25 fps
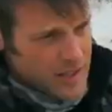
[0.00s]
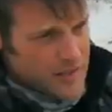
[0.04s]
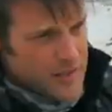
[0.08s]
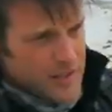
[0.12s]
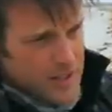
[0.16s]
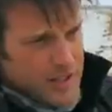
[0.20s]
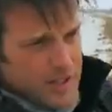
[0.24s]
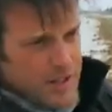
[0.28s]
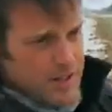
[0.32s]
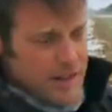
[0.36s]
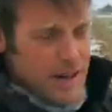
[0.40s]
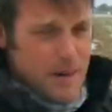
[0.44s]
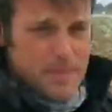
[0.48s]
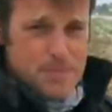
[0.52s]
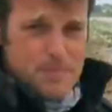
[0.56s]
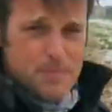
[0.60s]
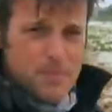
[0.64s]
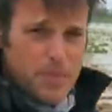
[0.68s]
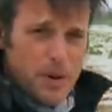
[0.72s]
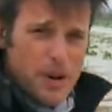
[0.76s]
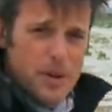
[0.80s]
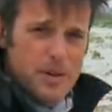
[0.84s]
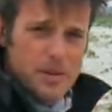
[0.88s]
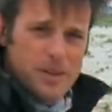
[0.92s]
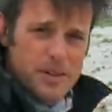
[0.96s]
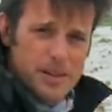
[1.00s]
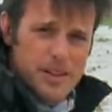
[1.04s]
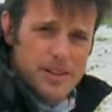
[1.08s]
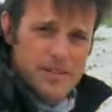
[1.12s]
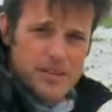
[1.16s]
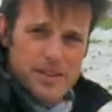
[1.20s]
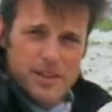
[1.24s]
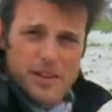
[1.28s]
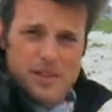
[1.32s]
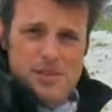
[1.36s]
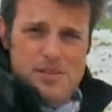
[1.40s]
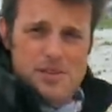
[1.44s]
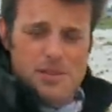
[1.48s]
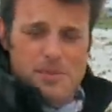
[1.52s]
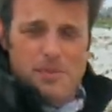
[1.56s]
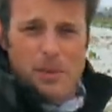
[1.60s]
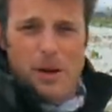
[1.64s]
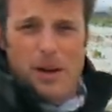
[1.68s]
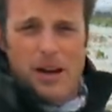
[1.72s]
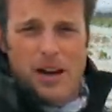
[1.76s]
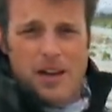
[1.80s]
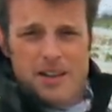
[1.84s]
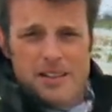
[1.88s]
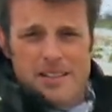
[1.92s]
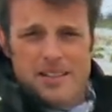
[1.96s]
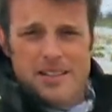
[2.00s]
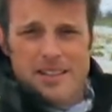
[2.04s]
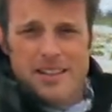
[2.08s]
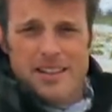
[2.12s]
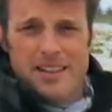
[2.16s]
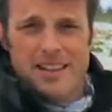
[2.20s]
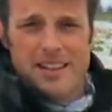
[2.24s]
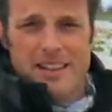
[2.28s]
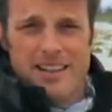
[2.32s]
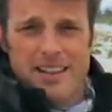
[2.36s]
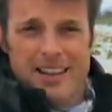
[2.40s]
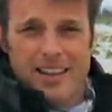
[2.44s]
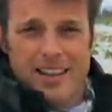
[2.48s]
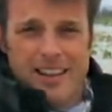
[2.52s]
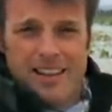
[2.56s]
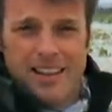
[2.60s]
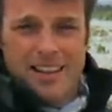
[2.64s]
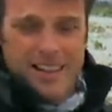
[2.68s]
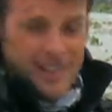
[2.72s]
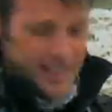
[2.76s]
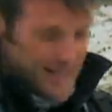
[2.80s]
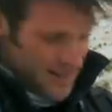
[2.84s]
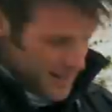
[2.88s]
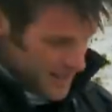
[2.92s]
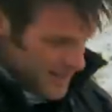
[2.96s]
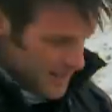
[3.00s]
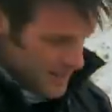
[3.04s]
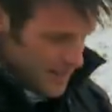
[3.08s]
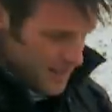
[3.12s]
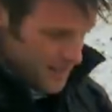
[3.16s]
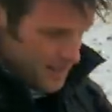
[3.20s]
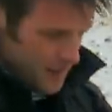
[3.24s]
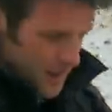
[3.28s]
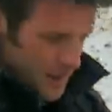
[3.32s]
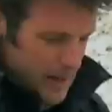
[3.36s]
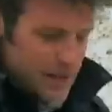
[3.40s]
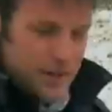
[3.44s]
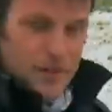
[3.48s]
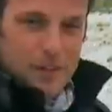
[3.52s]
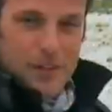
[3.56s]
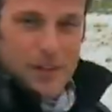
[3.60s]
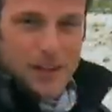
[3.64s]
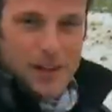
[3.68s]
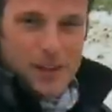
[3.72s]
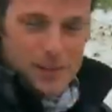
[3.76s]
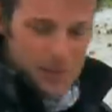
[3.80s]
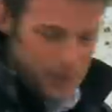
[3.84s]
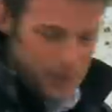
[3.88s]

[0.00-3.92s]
If your crab's broken, if you lost a part, you're about to find